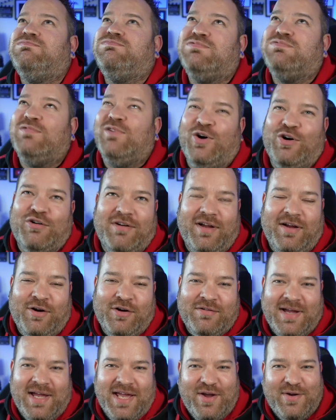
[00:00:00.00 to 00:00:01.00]

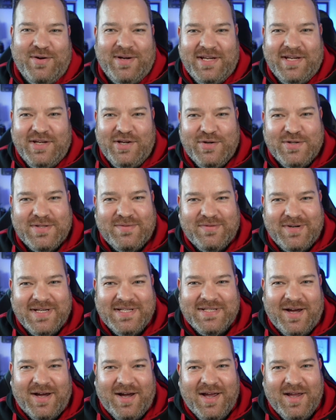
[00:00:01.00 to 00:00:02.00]
I only used 3
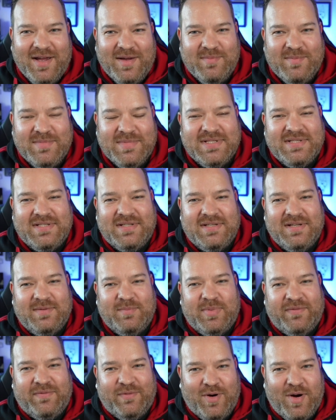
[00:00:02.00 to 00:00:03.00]
times
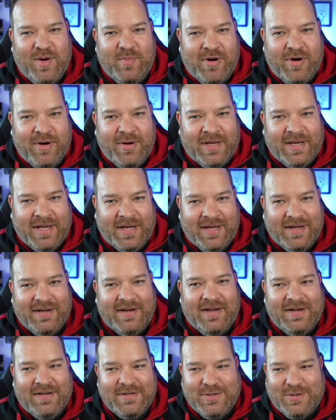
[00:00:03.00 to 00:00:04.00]
before I broke it?
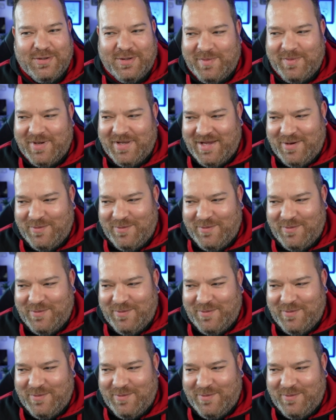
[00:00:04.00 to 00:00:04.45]
Can I talk about that